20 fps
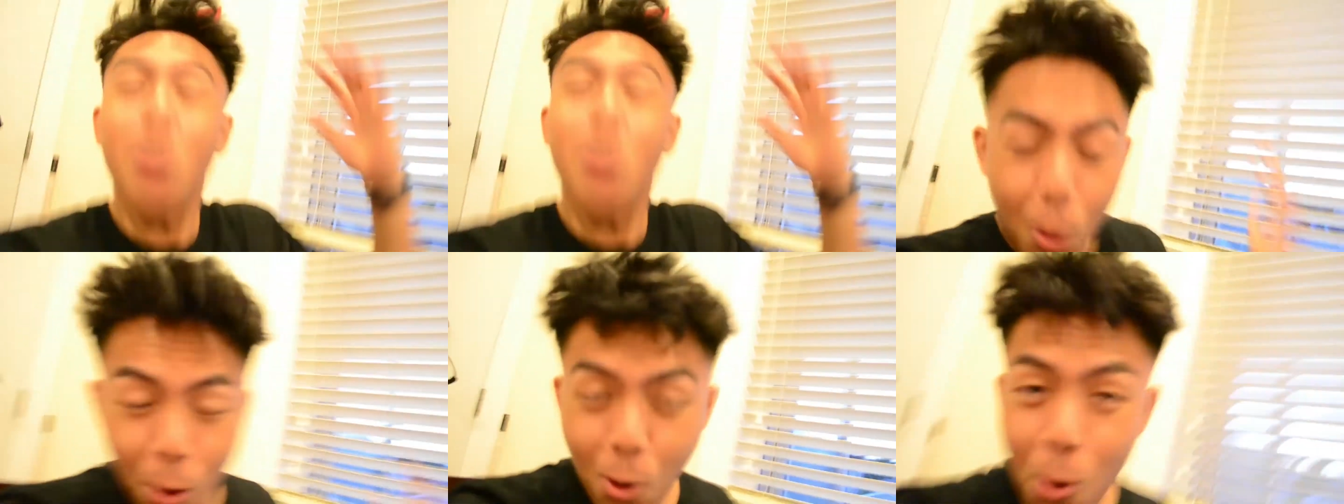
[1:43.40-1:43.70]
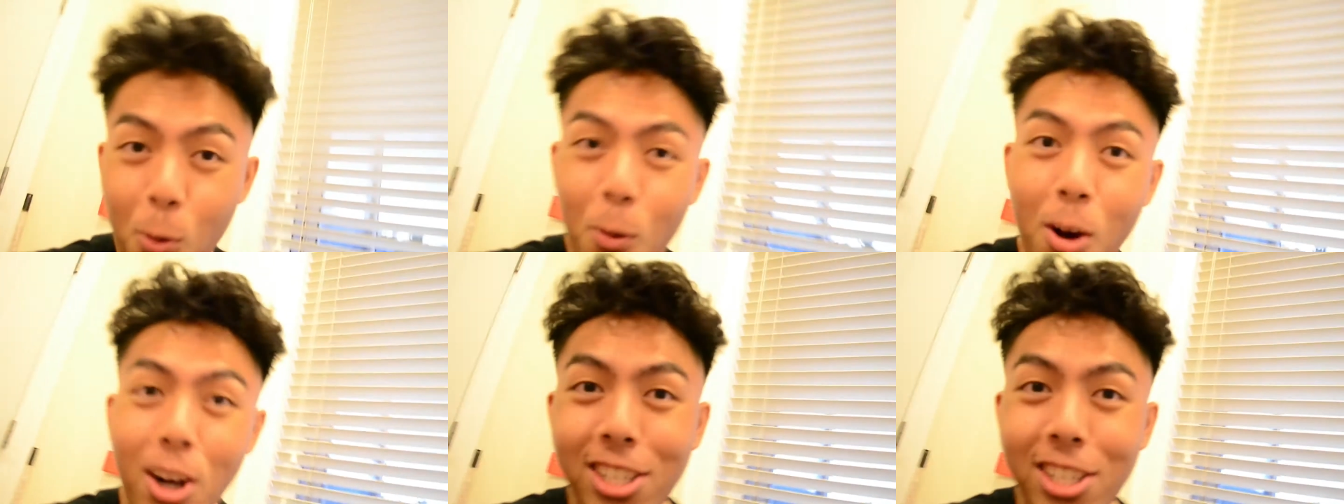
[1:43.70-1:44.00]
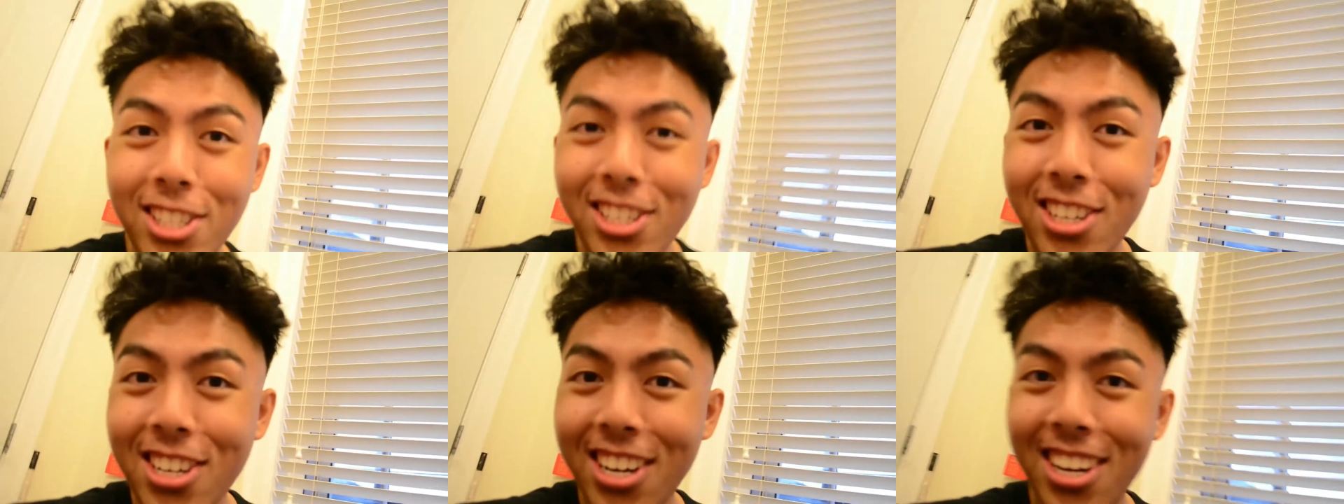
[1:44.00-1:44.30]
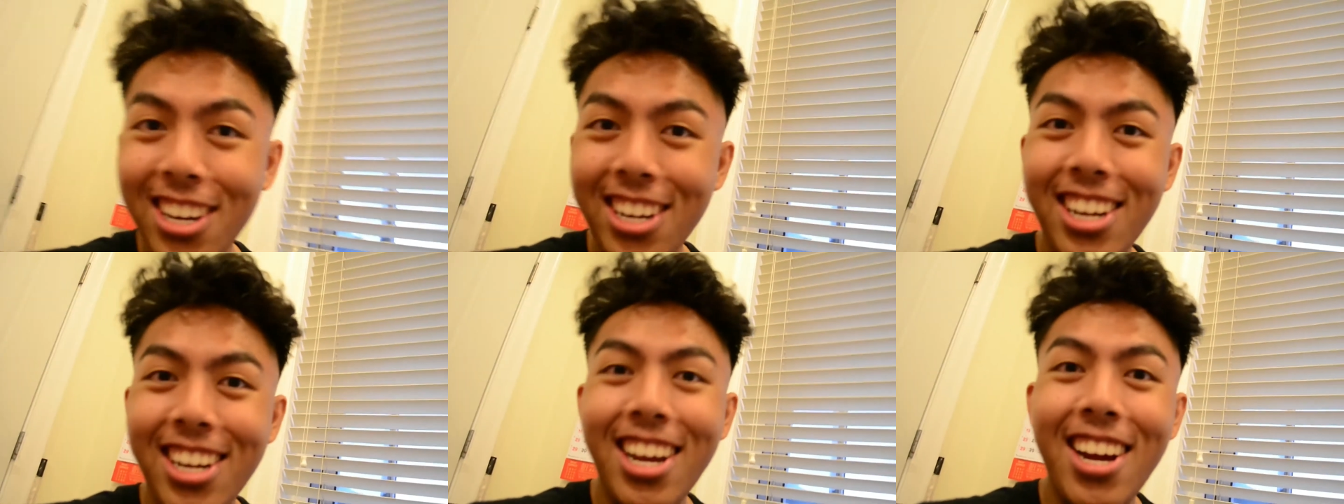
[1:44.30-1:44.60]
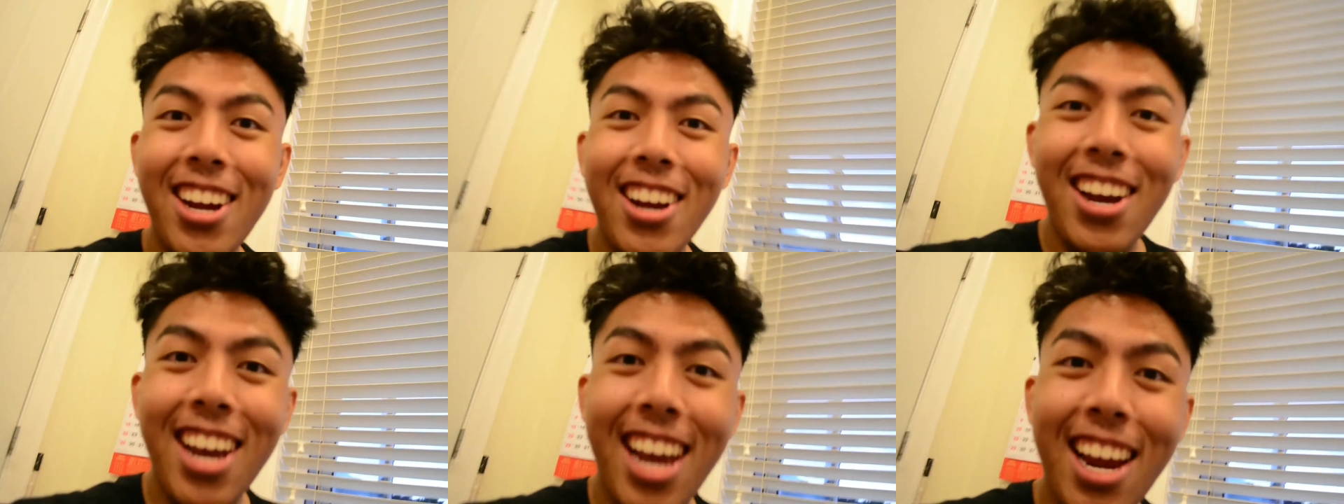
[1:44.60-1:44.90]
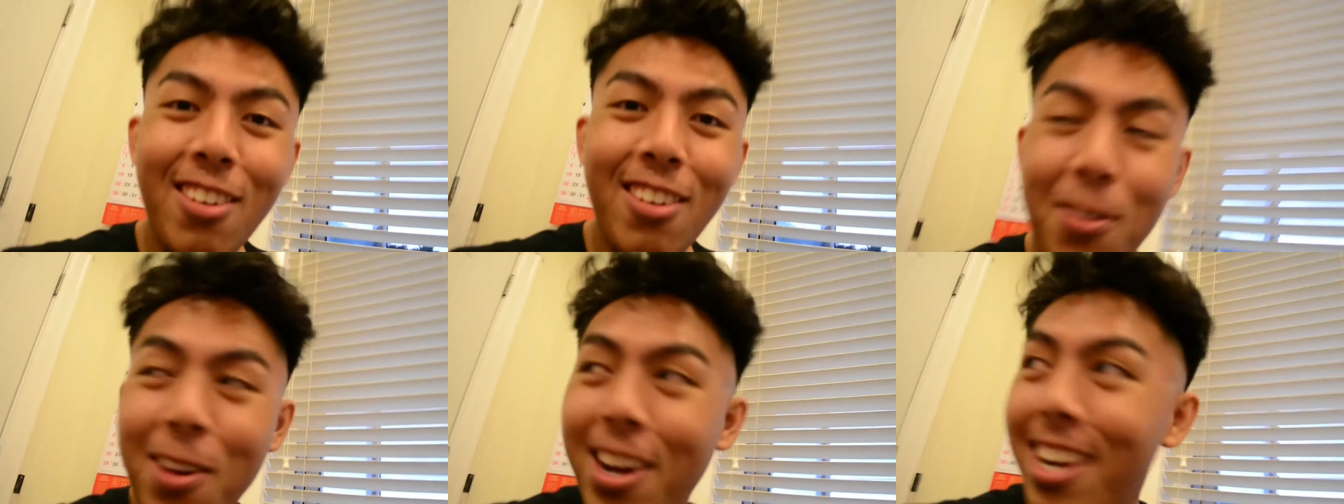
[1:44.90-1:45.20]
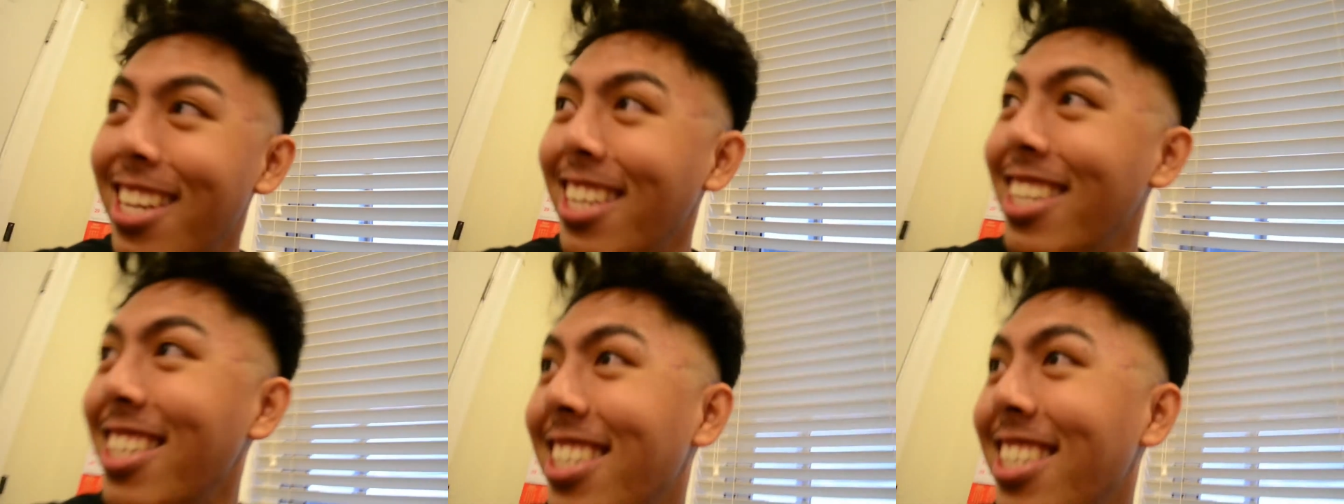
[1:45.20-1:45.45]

Yo, what's good? Everybody,